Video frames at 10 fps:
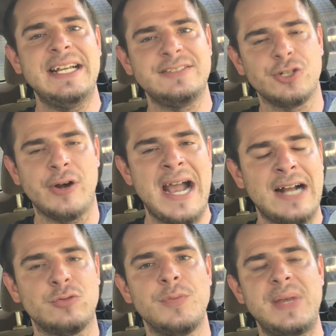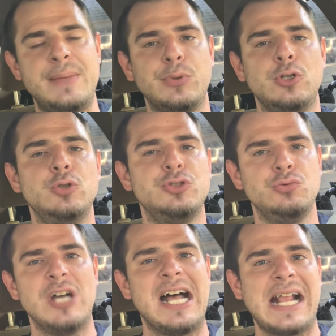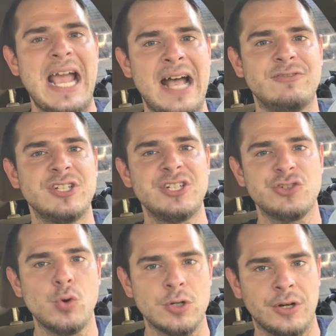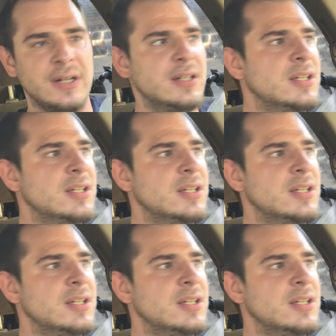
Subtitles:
interact with people who do not have the disorder.